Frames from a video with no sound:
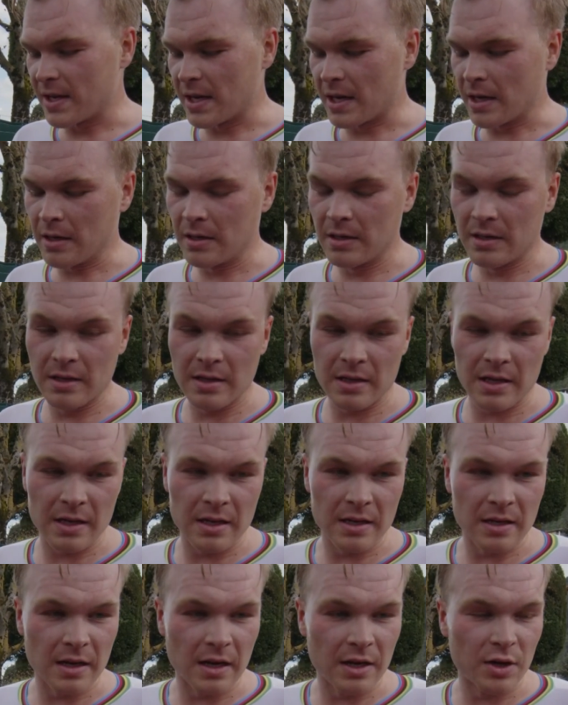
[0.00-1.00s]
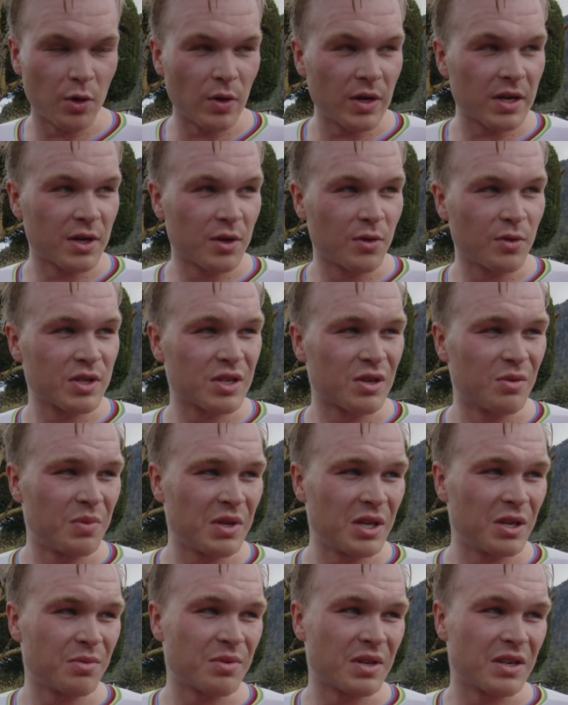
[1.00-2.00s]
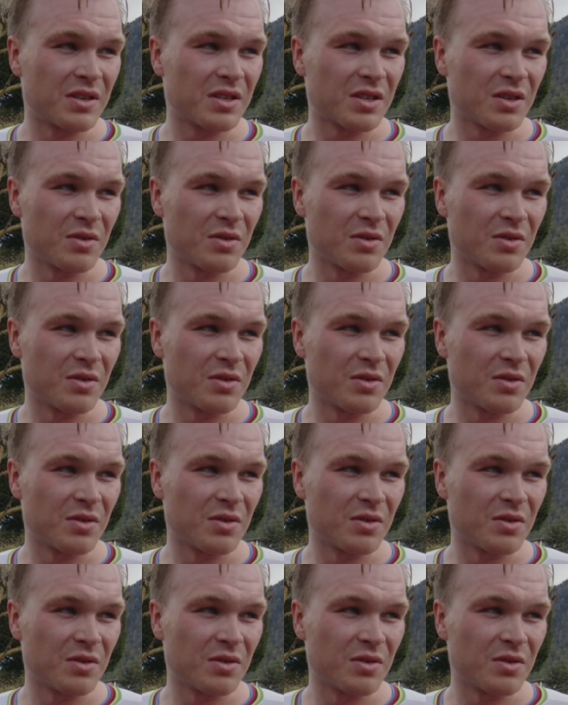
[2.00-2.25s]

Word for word: yeah, uh, I know I can always compete up there.